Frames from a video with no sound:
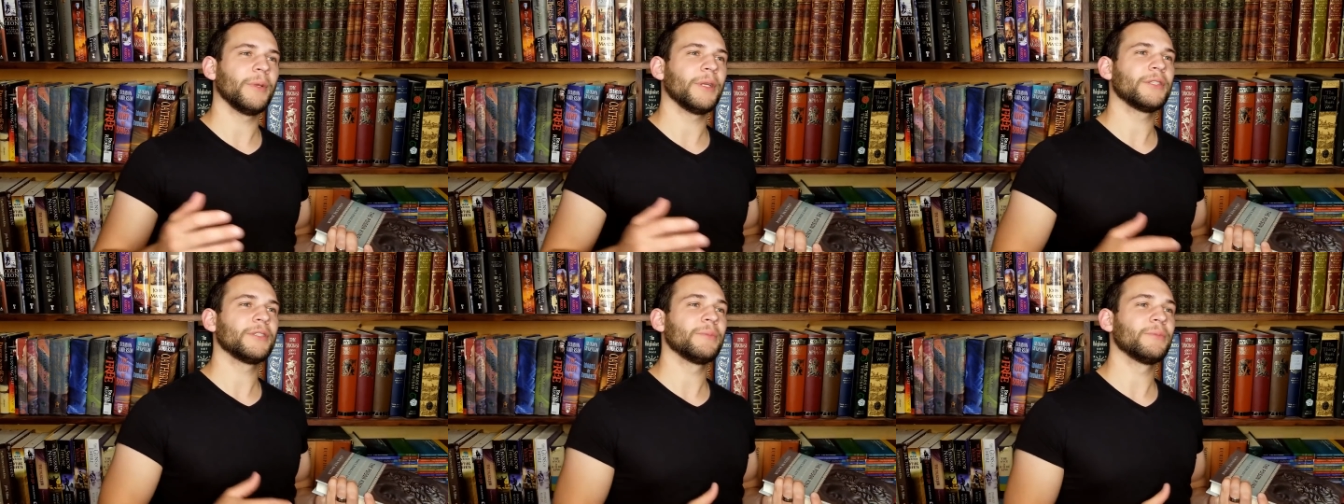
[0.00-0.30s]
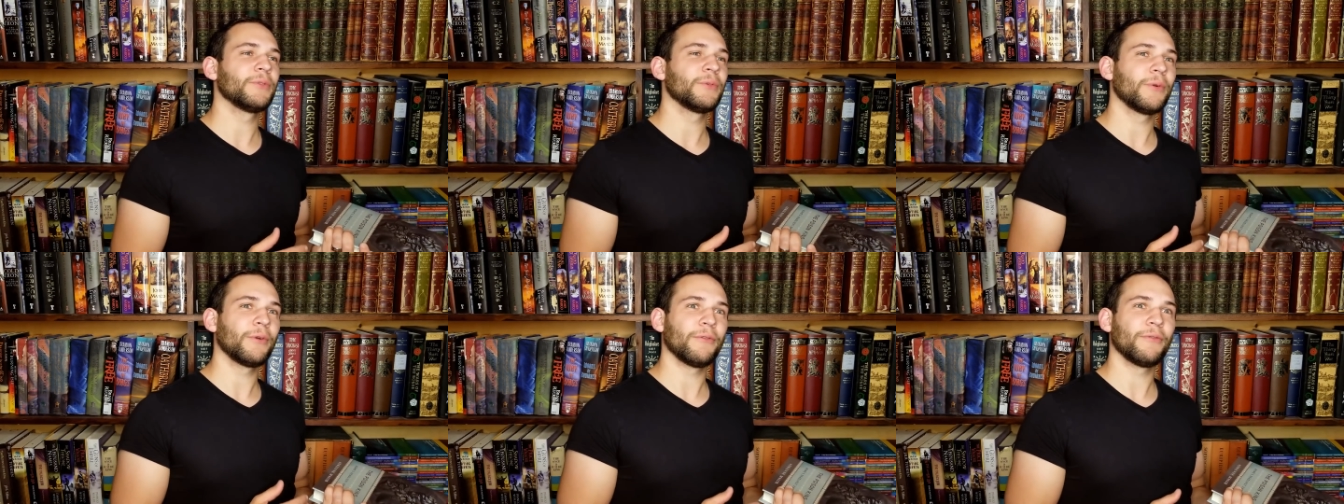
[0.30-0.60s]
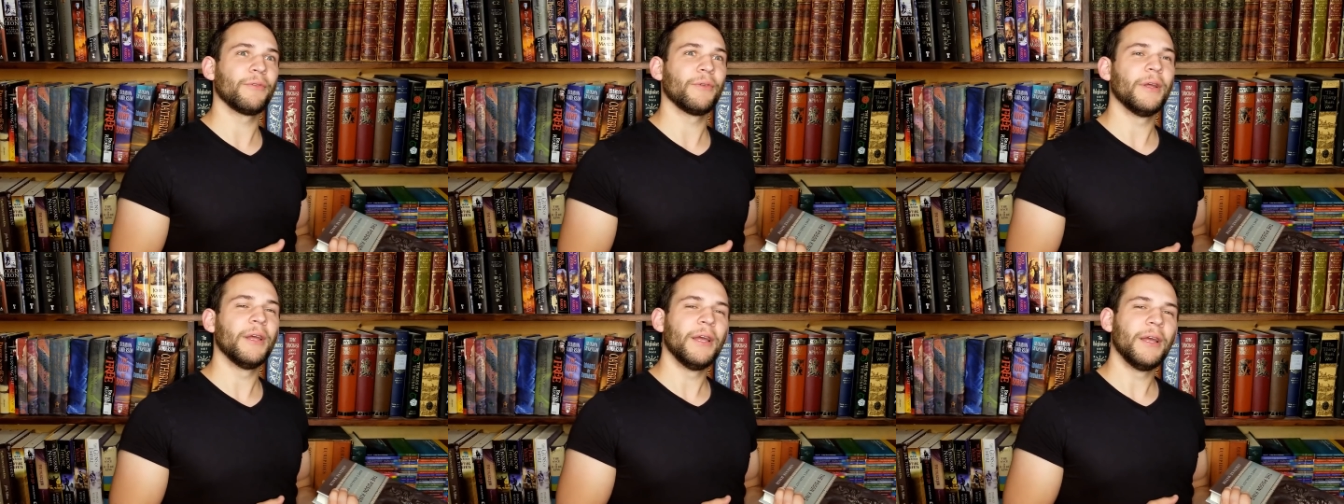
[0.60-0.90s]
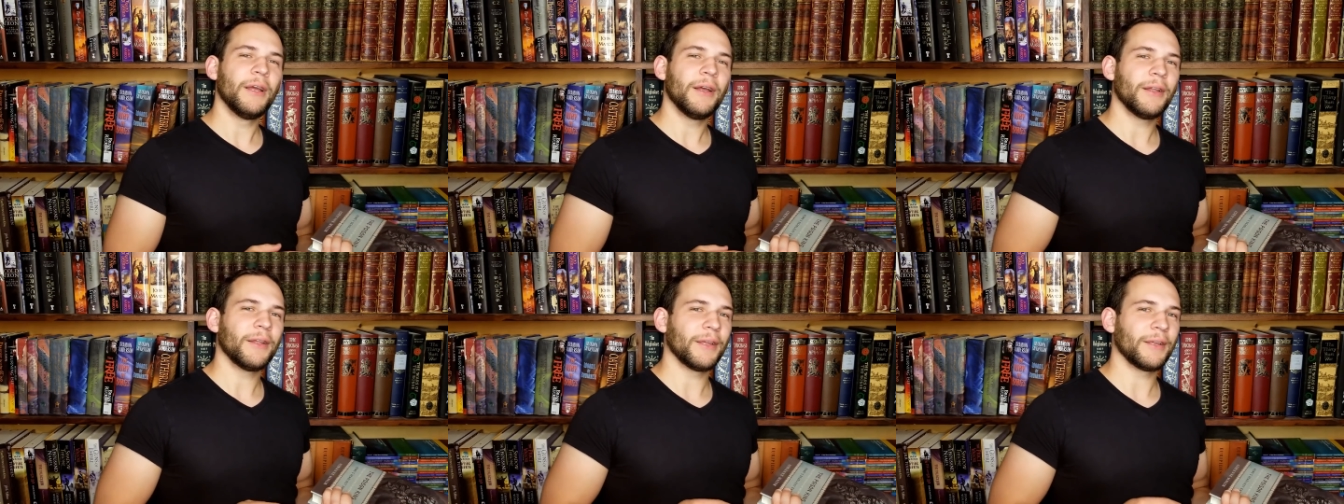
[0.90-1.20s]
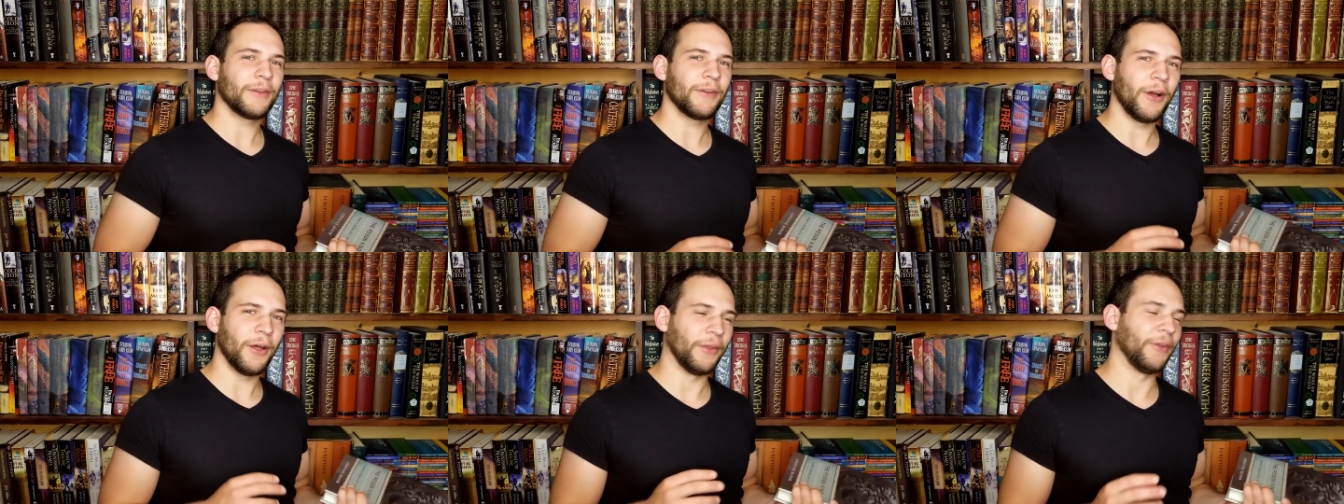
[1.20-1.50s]
make some sort of
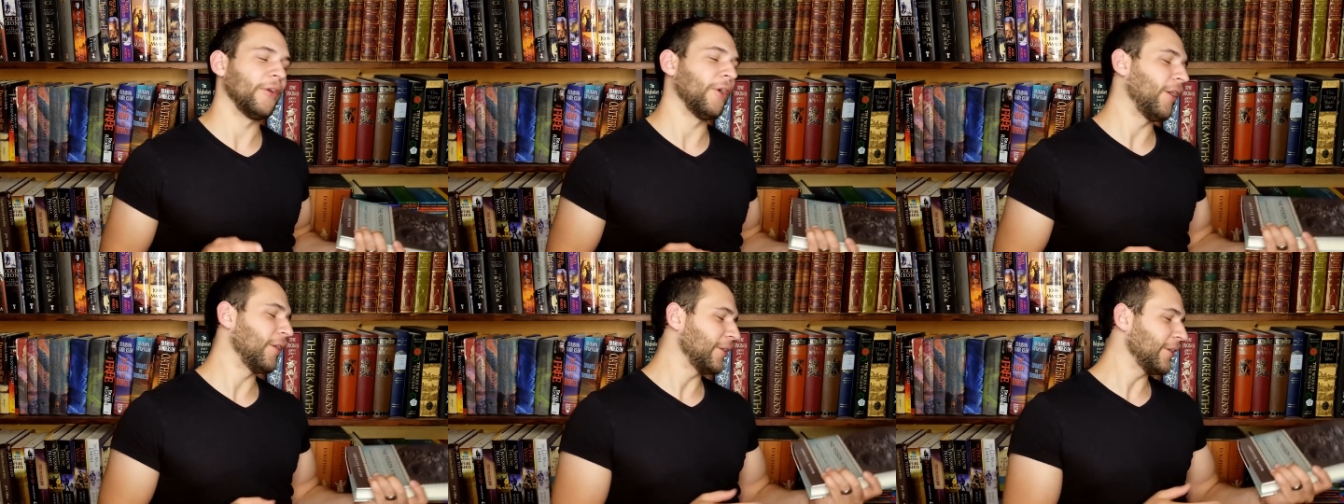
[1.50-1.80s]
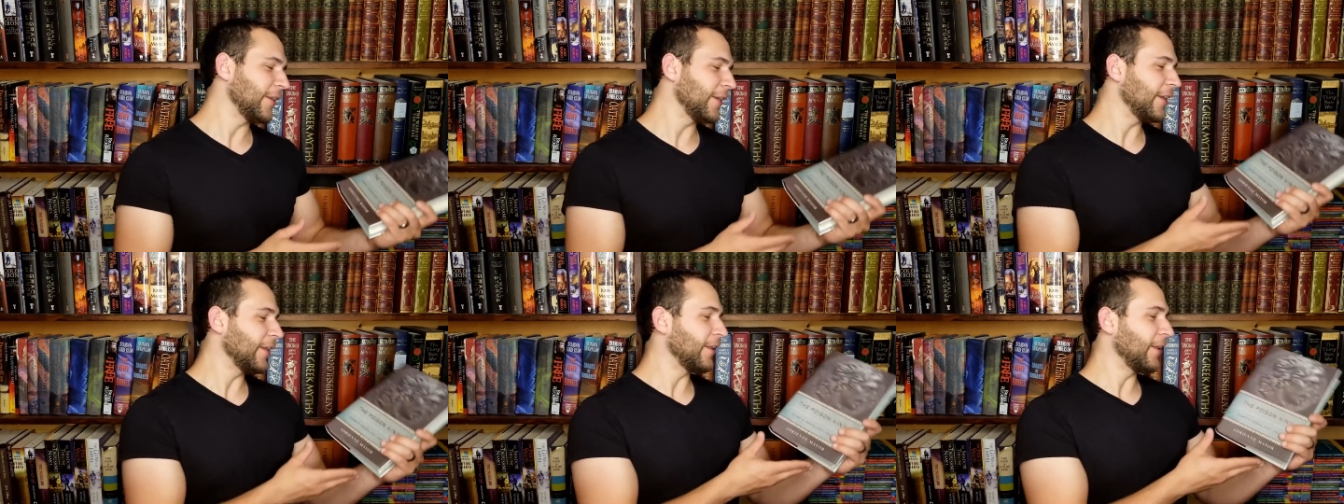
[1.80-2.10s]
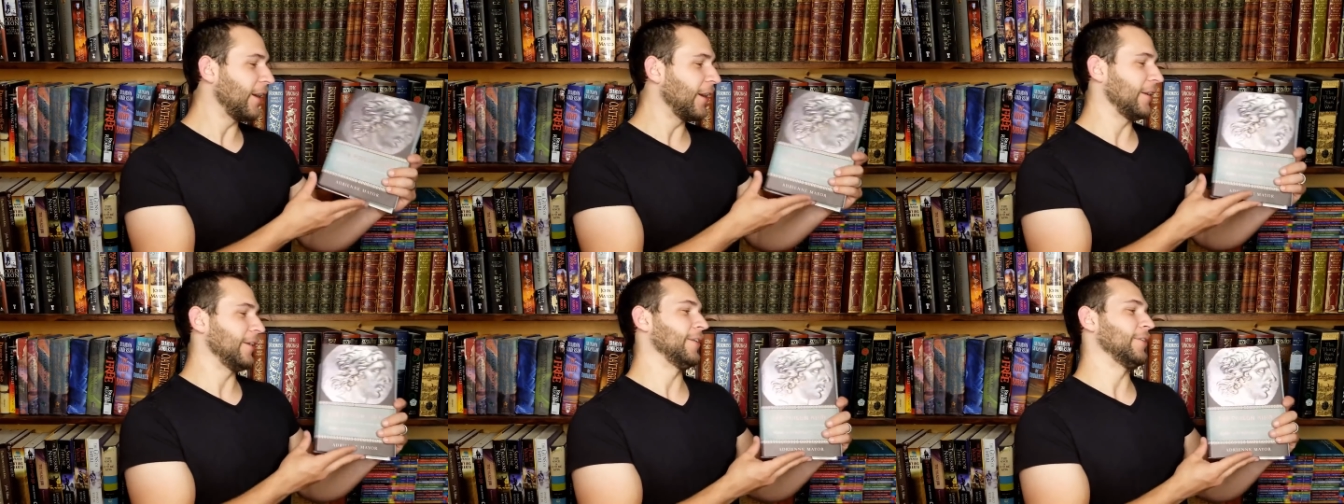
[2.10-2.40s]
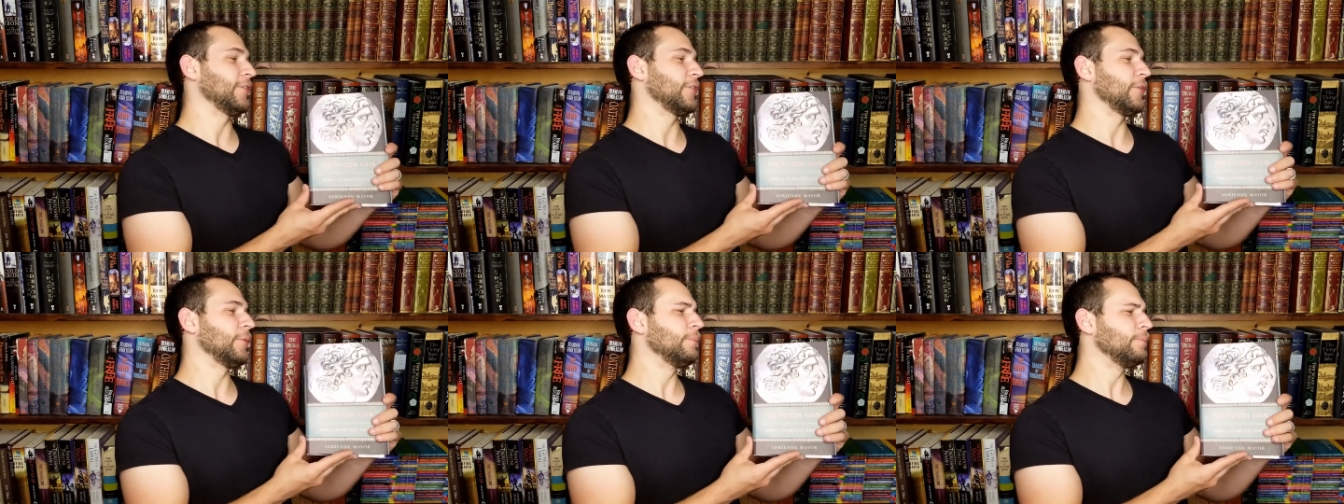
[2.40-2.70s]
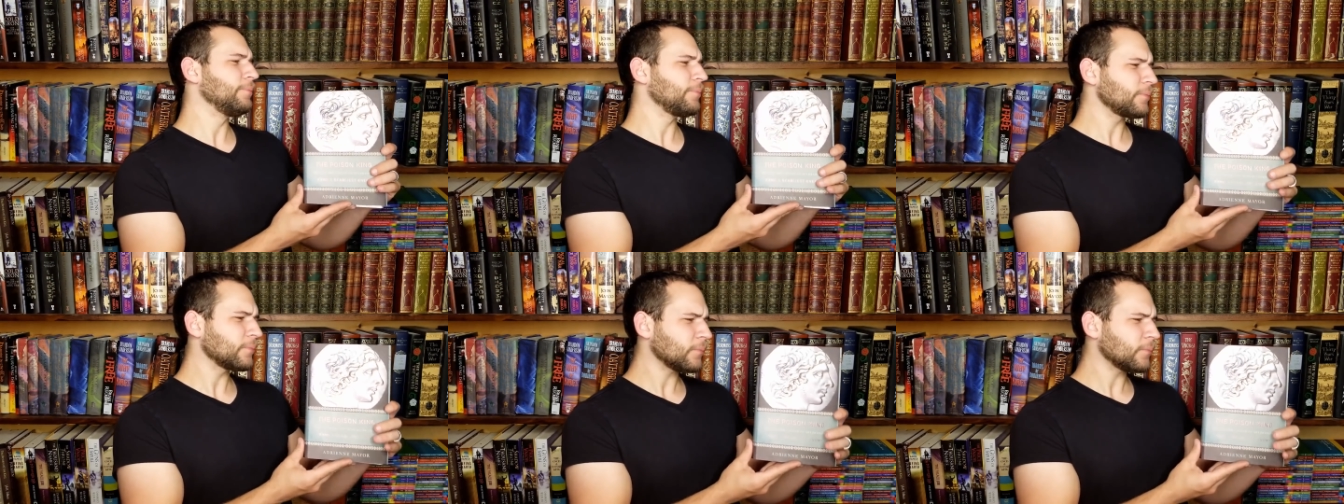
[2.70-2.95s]
like ungodly alliance,